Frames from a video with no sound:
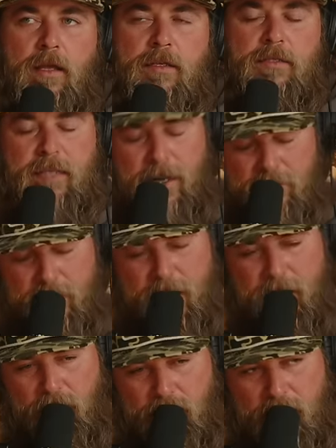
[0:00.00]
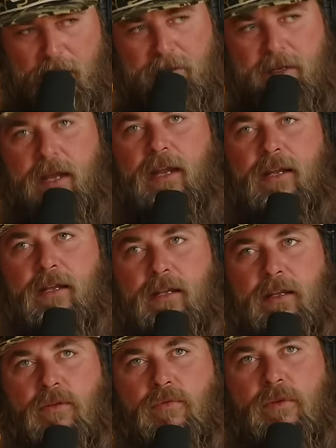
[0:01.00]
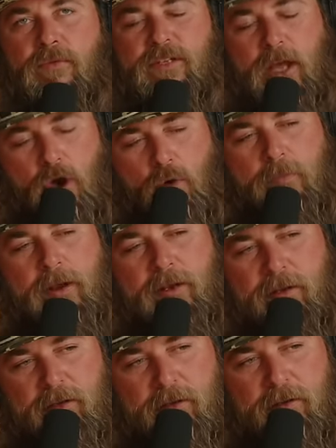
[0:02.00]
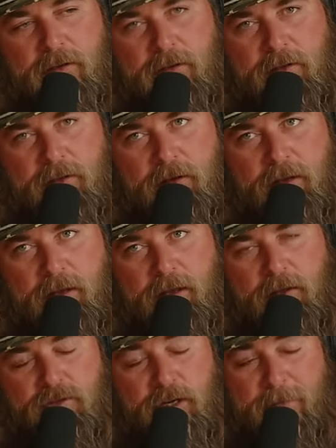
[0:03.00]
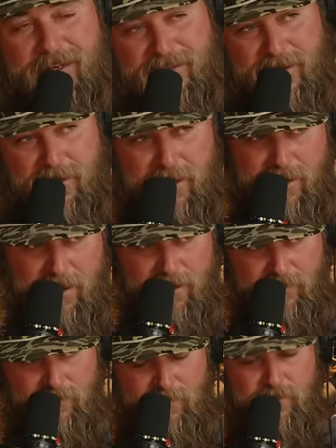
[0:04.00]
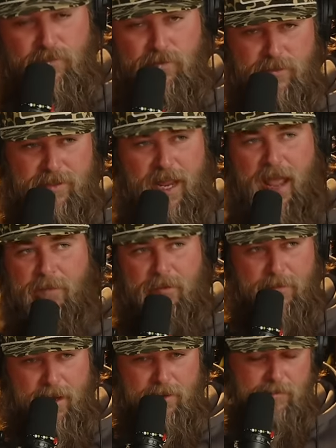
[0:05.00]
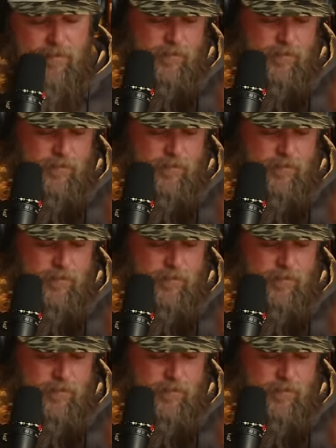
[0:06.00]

Saturday, our last day, we was hoping it was going to be sunny again, which we was happy about.